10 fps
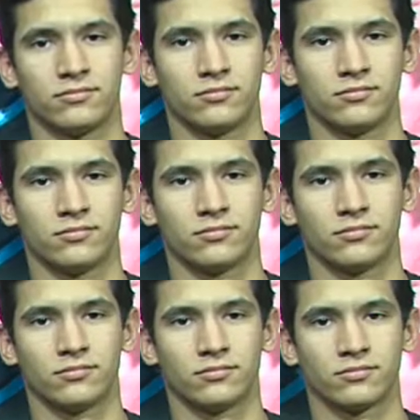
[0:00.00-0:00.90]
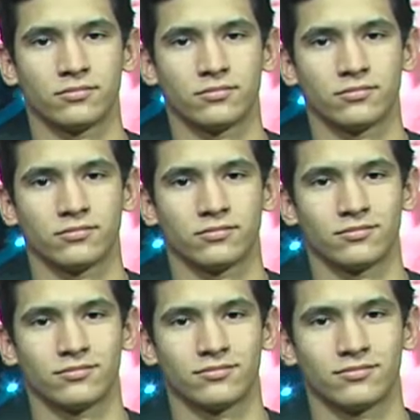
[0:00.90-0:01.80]

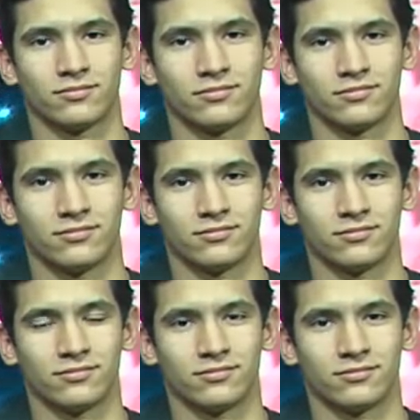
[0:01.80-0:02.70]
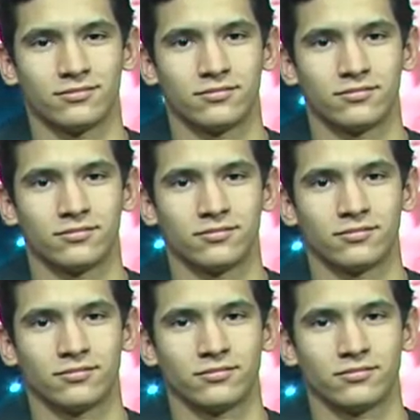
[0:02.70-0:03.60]

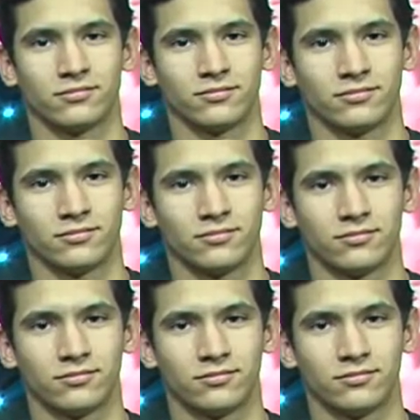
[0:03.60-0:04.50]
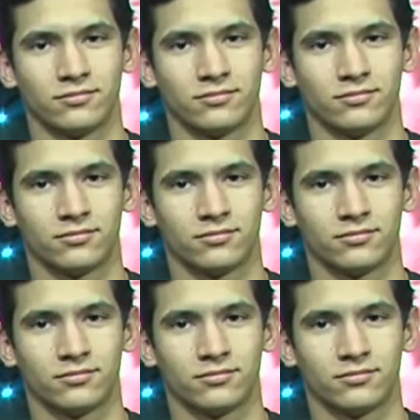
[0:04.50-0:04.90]
The person shown says nothing.